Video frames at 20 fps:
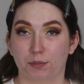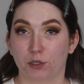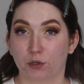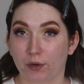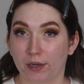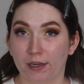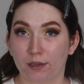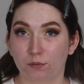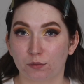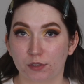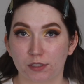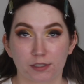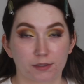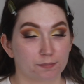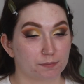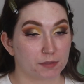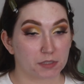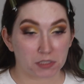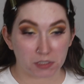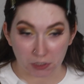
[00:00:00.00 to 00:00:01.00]
But Grant was
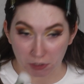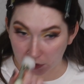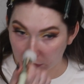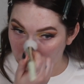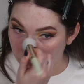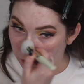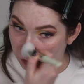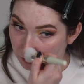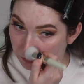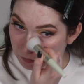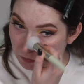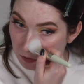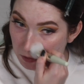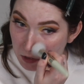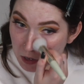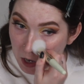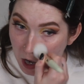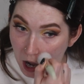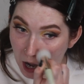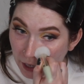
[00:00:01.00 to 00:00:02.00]
still just
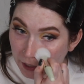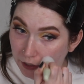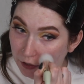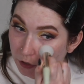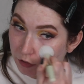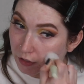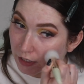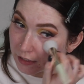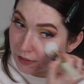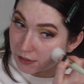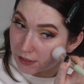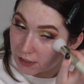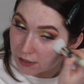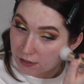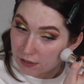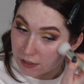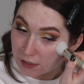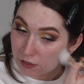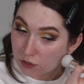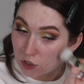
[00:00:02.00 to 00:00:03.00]
not
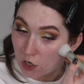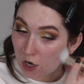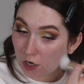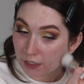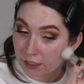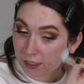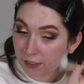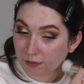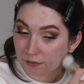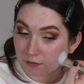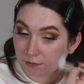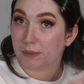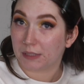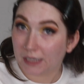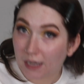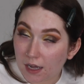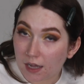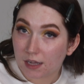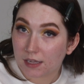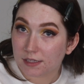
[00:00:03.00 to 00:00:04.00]
interested in talking
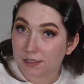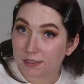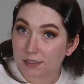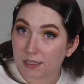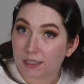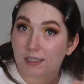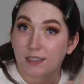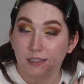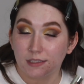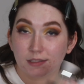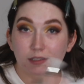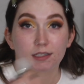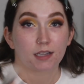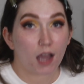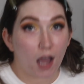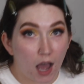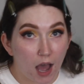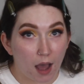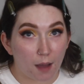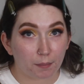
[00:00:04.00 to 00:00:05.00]
because he's a
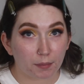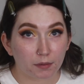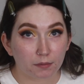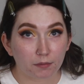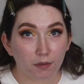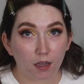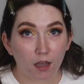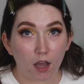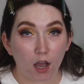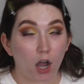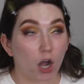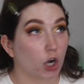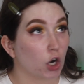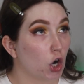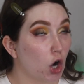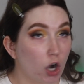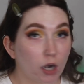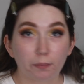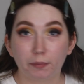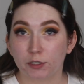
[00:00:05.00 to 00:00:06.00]
cop. A
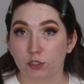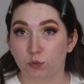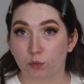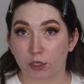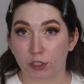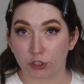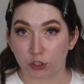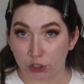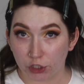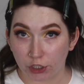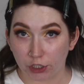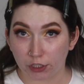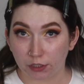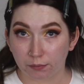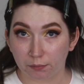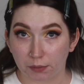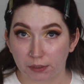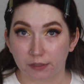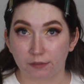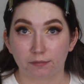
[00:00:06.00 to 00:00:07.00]
garbage one,
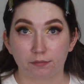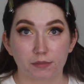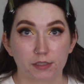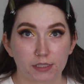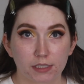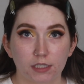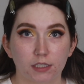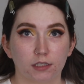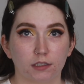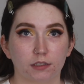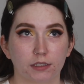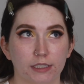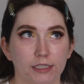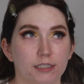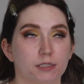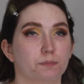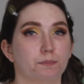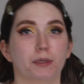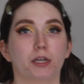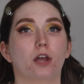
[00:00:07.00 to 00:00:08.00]
sure, but still,
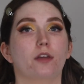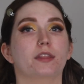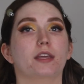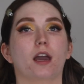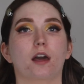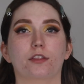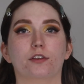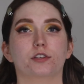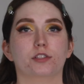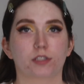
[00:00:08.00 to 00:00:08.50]
he's been on the other